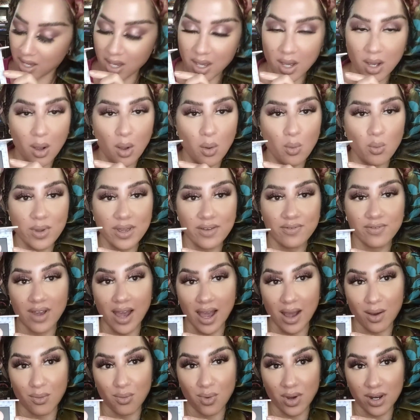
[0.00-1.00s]
We've got
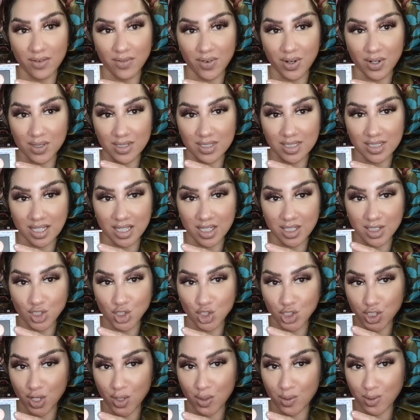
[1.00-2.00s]
one of her skin
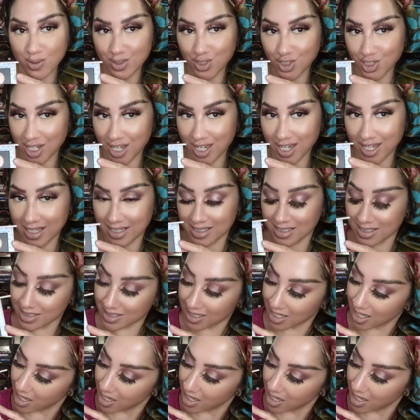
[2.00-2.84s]
show shades.